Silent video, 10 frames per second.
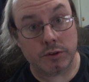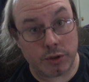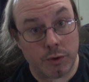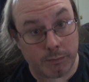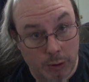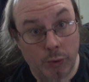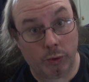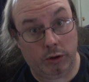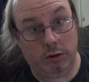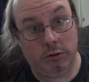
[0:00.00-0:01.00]
to the
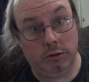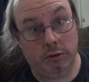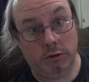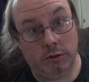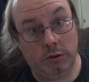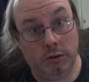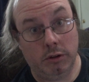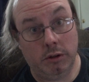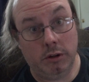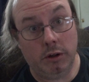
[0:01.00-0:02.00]
pool
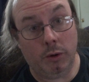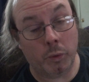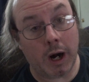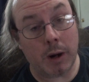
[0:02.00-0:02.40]
where